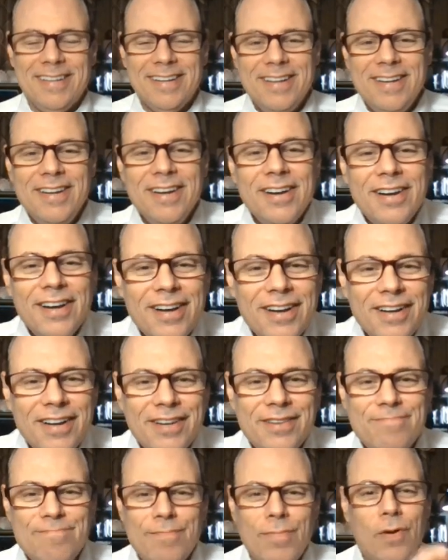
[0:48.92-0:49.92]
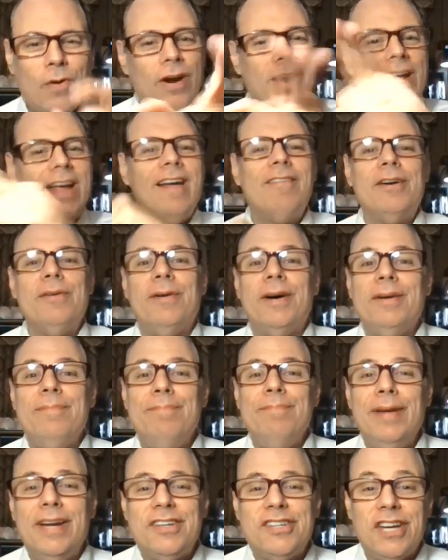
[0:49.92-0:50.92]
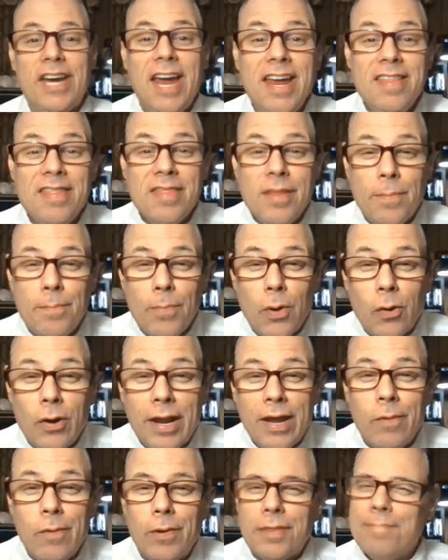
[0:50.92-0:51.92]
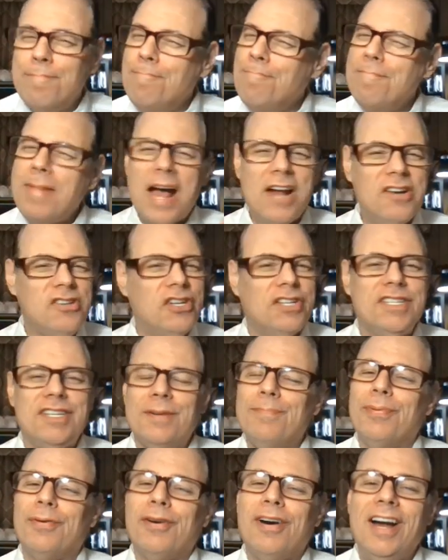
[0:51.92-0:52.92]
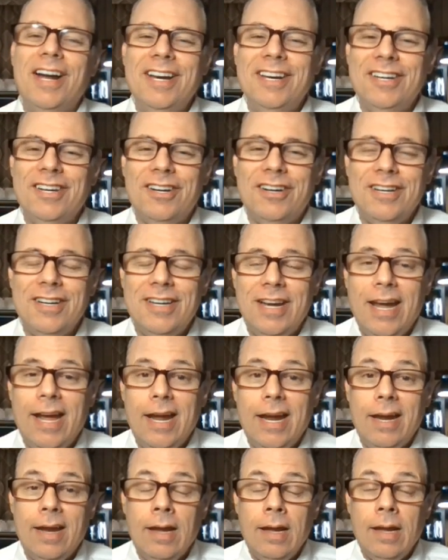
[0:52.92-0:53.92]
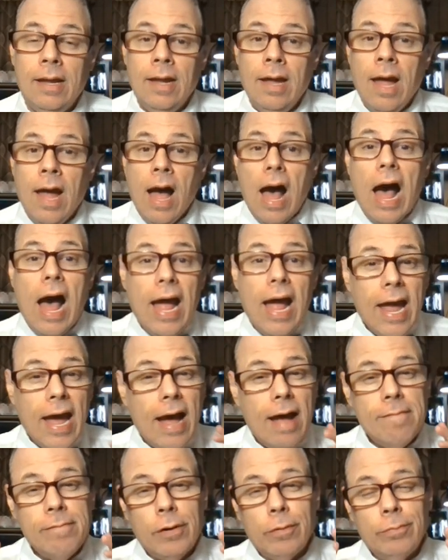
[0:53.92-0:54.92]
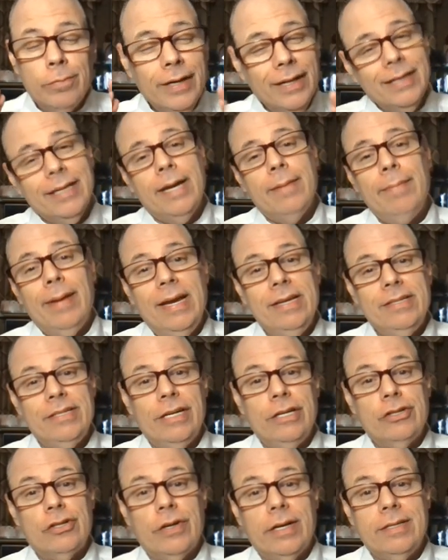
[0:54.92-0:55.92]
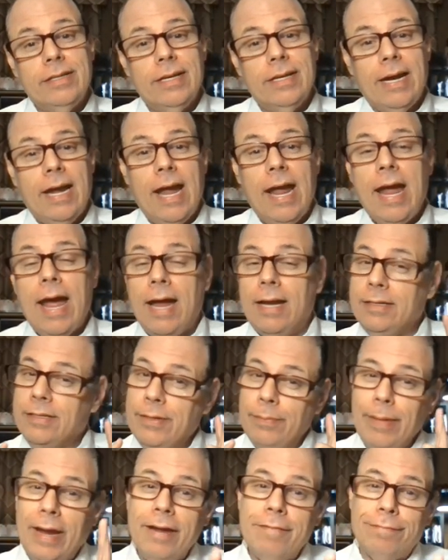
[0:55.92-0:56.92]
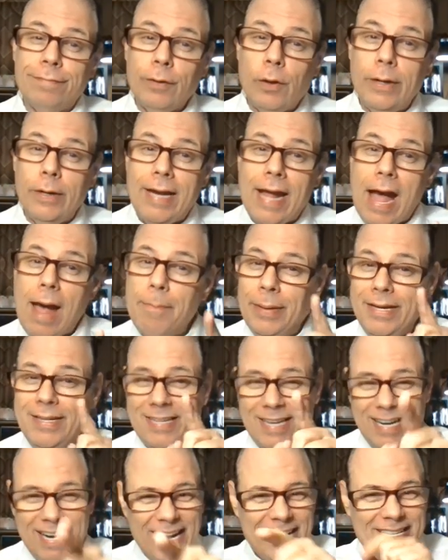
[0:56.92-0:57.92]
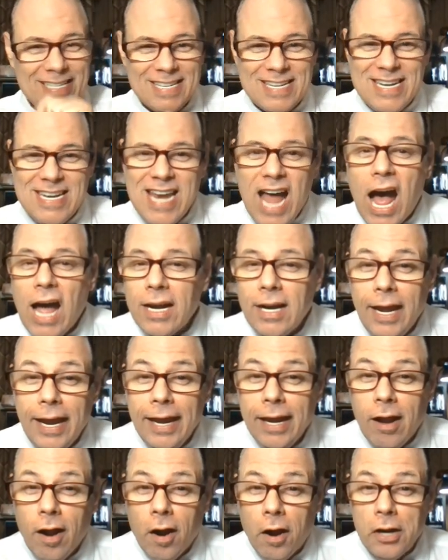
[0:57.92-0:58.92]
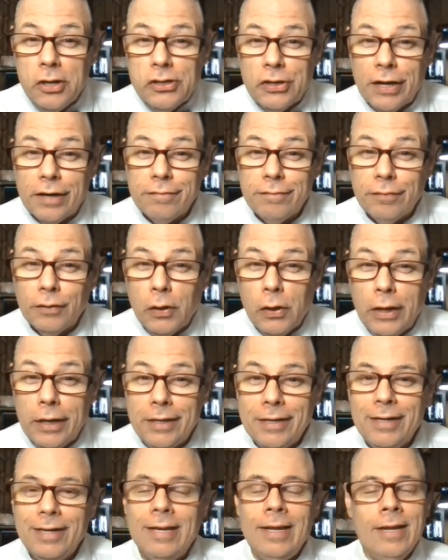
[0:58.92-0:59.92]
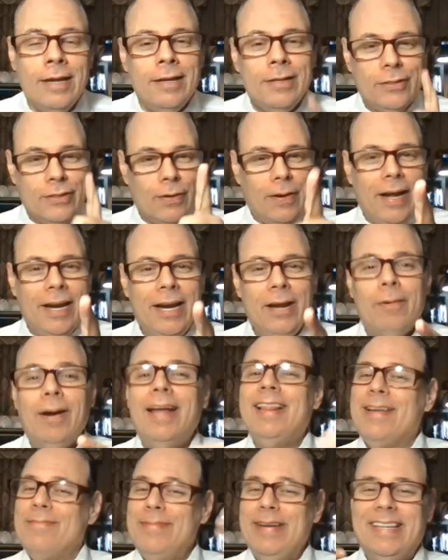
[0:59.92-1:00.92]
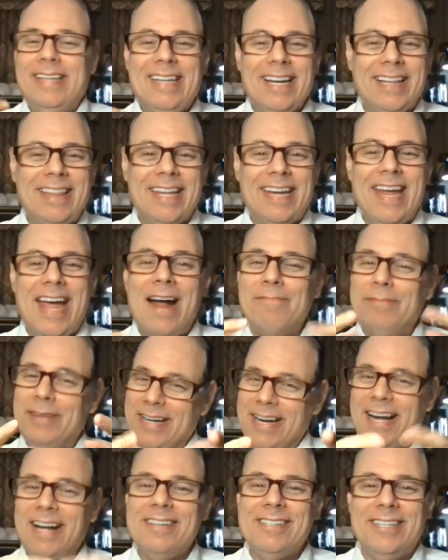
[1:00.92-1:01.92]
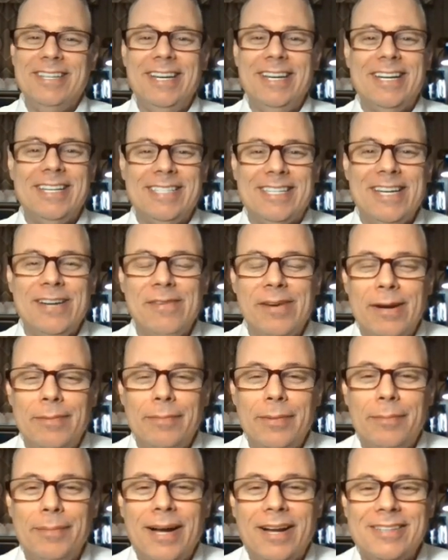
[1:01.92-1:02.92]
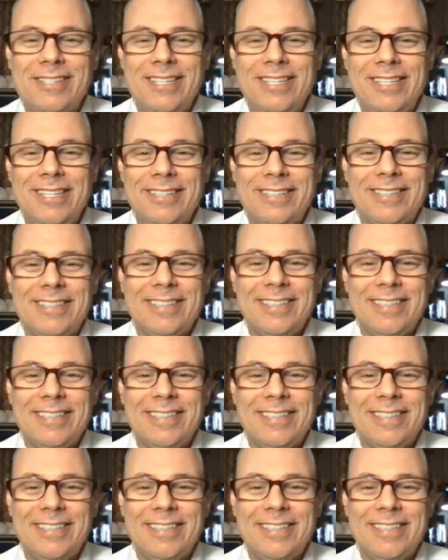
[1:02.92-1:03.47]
Good morning, everyone. Mitch in the morning with magic to brighten your day. I have a really amazing trick today, and to make Floyd happy, today is not a card trick, Floyd. So anyway, let me tilt the camera down so you can see what I'm about to do.